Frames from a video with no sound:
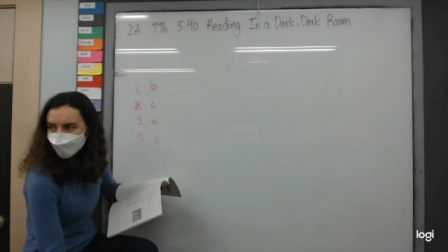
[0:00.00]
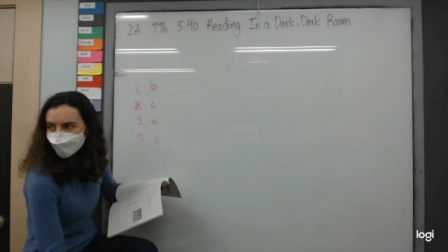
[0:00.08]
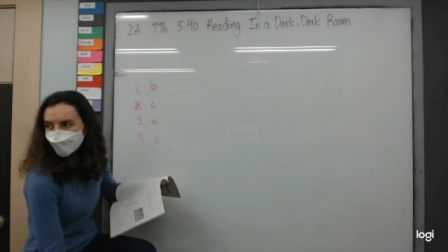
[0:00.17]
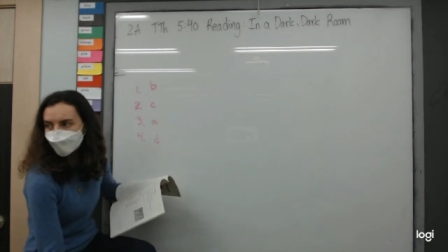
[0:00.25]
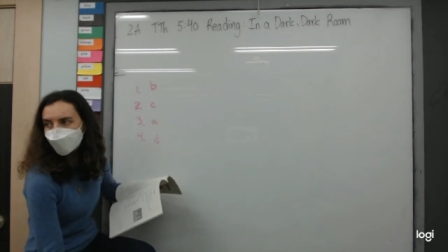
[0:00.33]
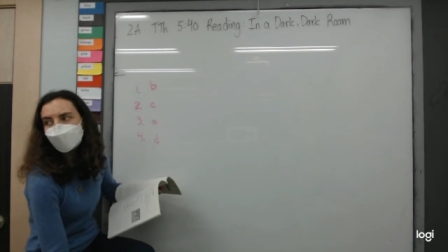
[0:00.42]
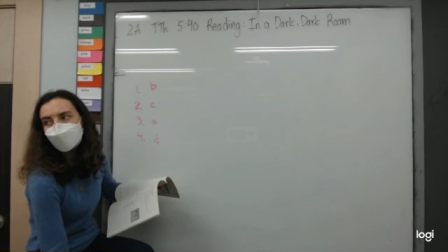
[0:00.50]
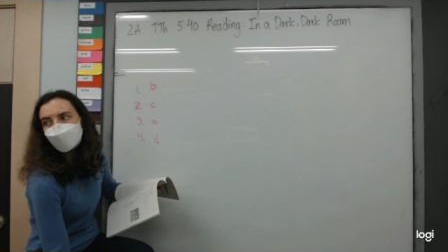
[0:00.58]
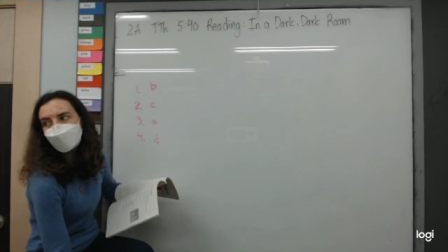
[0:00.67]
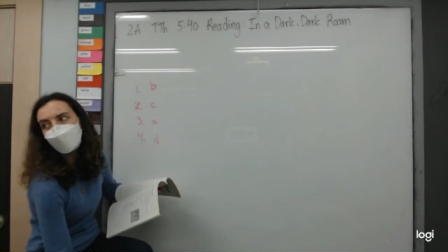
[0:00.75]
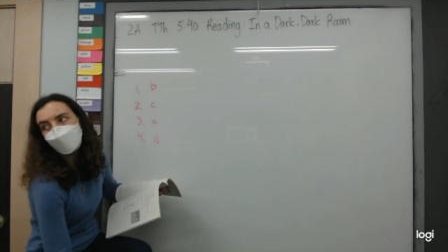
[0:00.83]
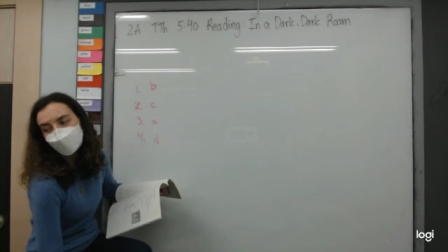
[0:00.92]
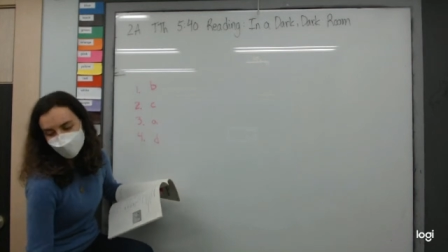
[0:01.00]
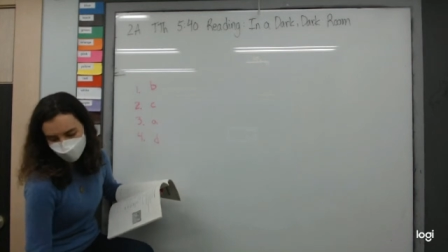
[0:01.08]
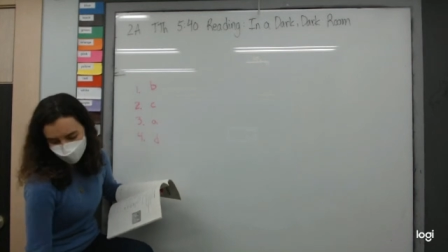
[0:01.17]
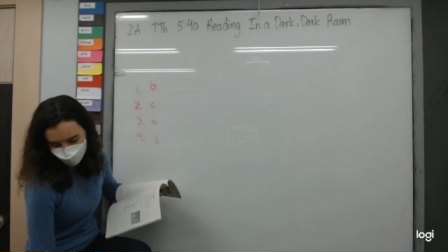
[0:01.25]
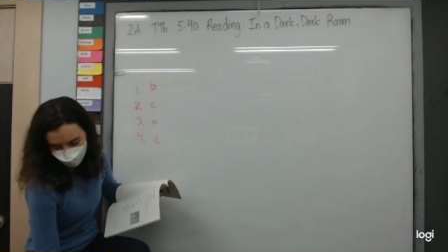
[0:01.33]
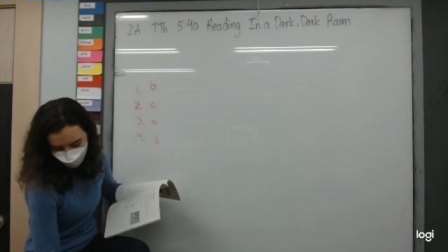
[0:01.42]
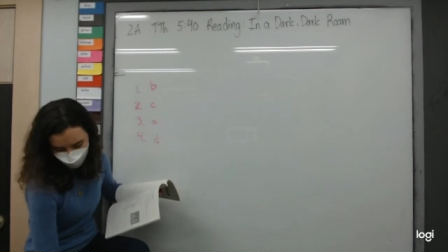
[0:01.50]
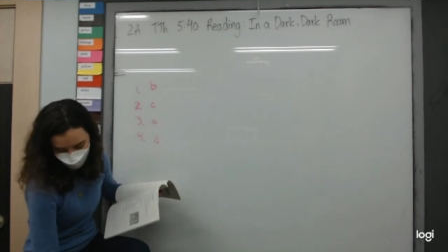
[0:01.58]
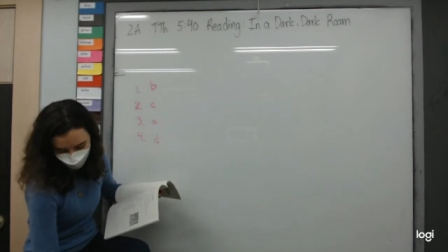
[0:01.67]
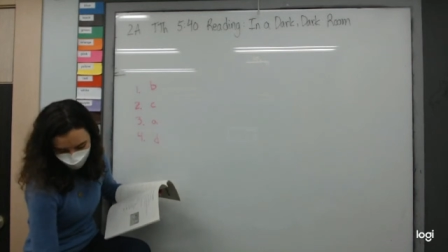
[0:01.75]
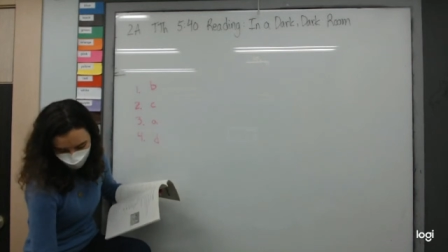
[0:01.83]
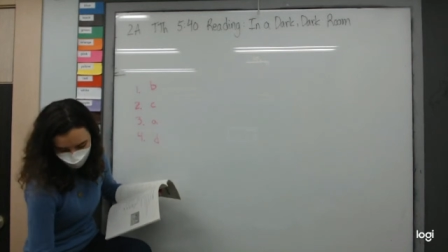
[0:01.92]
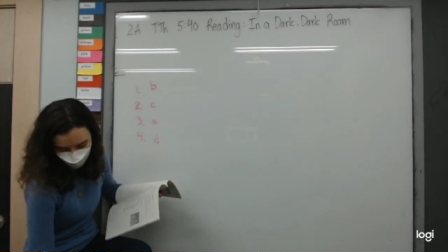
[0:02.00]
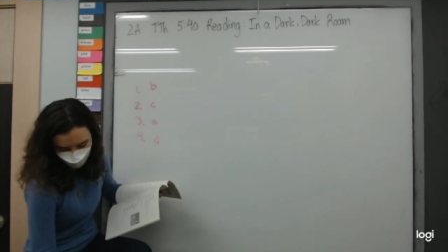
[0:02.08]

and then you untie your shoes.